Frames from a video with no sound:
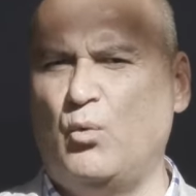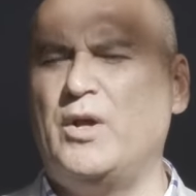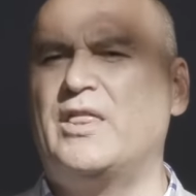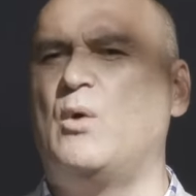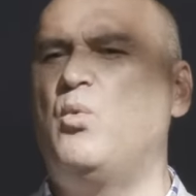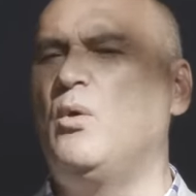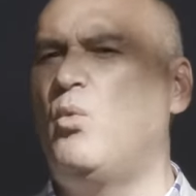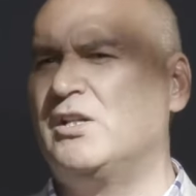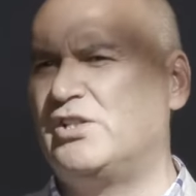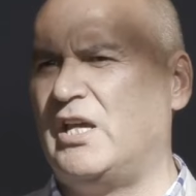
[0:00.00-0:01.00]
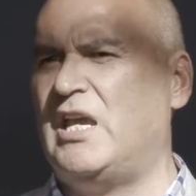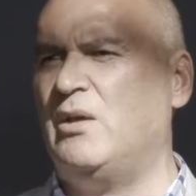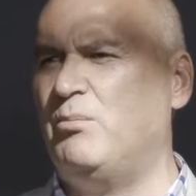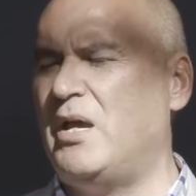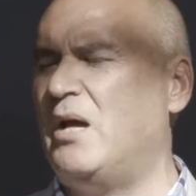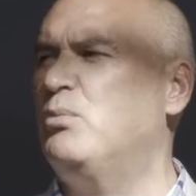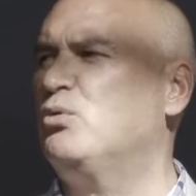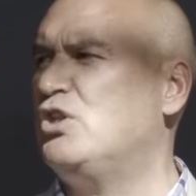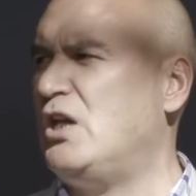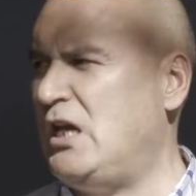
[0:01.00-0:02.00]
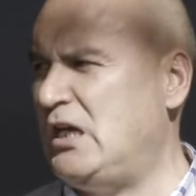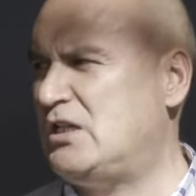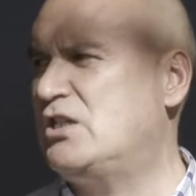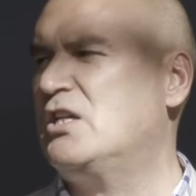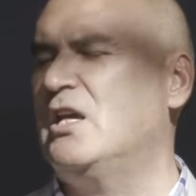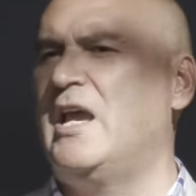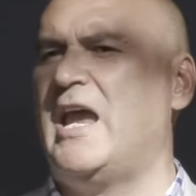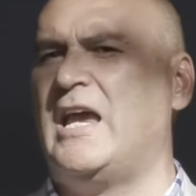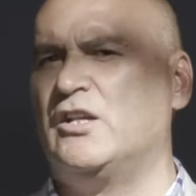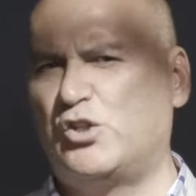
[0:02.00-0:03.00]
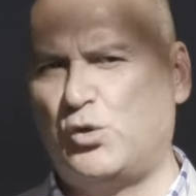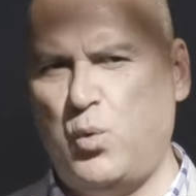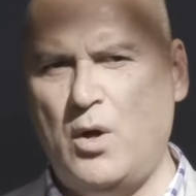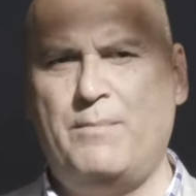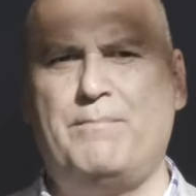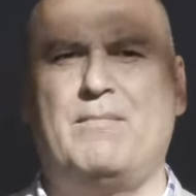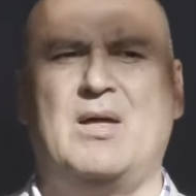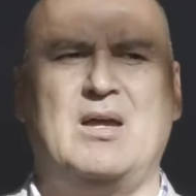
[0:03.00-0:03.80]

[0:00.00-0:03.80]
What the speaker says: where they will once again be able to eat and swim